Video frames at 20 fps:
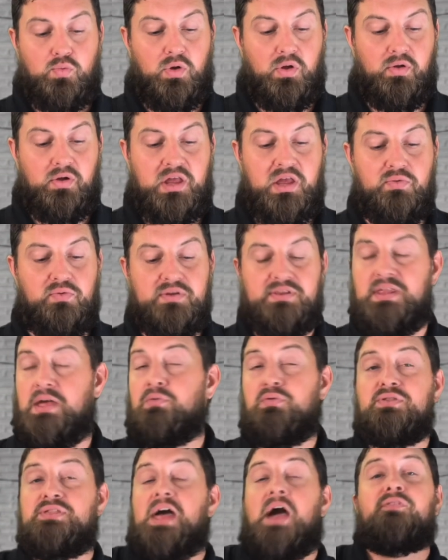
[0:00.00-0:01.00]
Well, he will, it
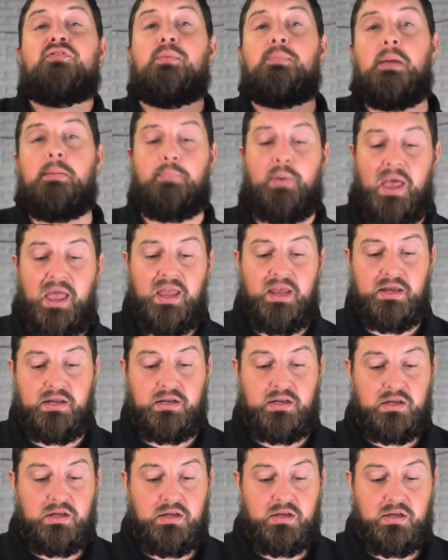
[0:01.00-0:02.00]
will never be paid.
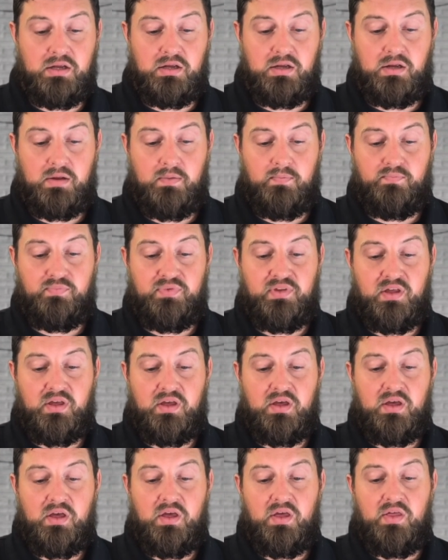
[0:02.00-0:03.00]

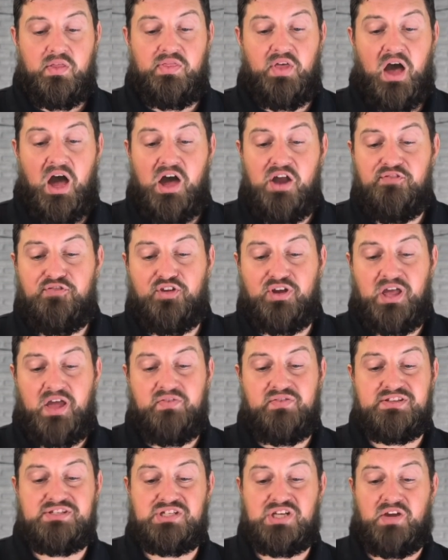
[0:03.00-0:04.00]
The
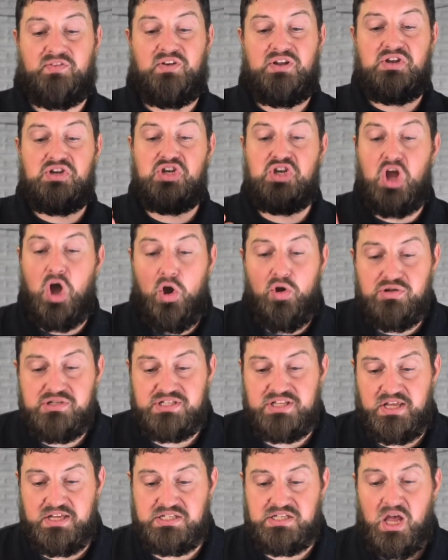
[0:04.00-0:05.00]
unforgiven servant knows
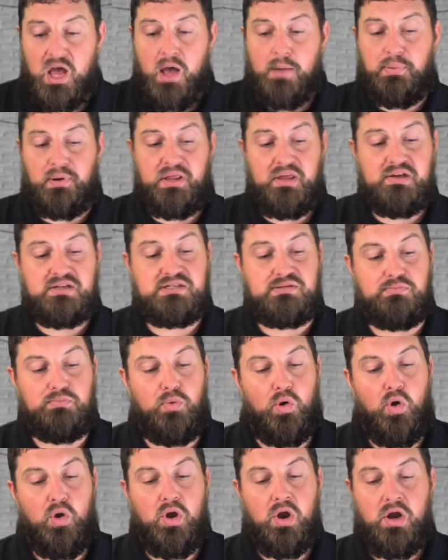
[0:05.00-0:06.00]
this, but he is
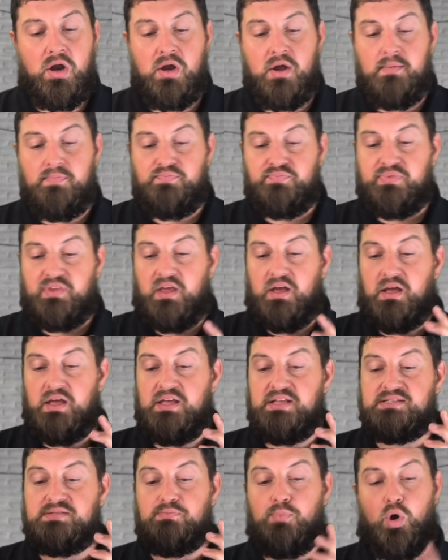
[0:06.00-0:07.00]
more,
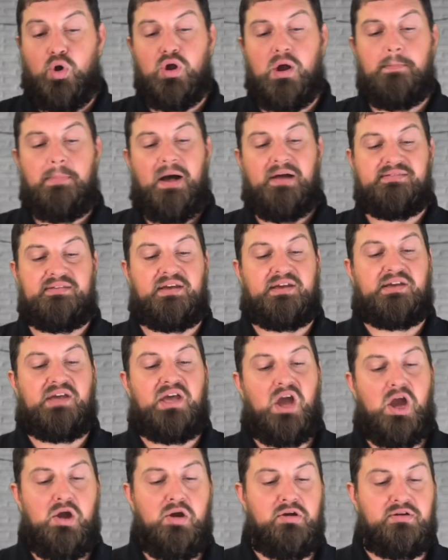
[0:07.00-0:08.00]
it's more about the
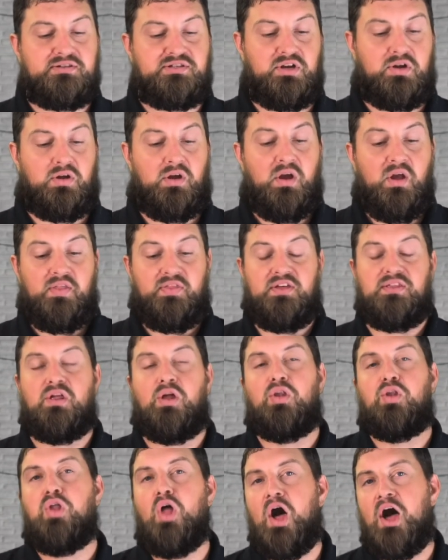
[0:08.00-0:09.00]
character than the
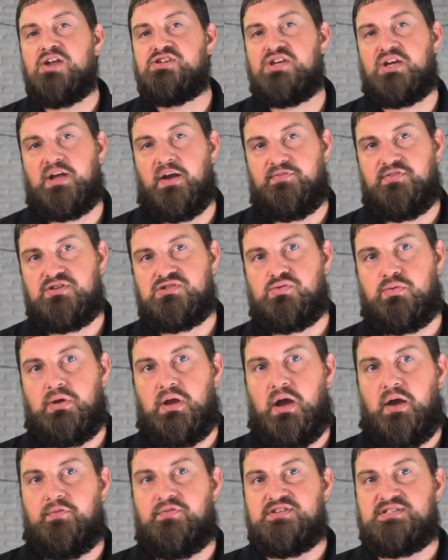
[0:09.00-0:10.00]
logic of his,
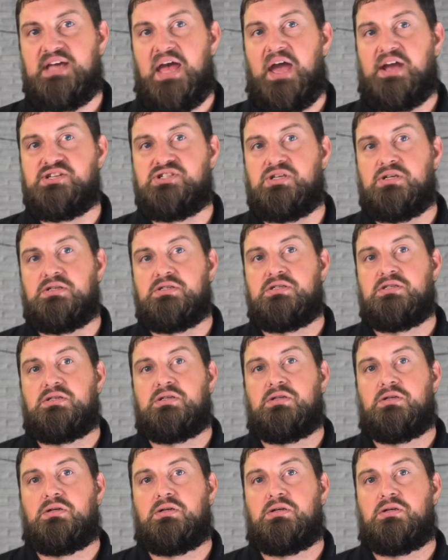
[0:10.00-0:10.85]
of his actions.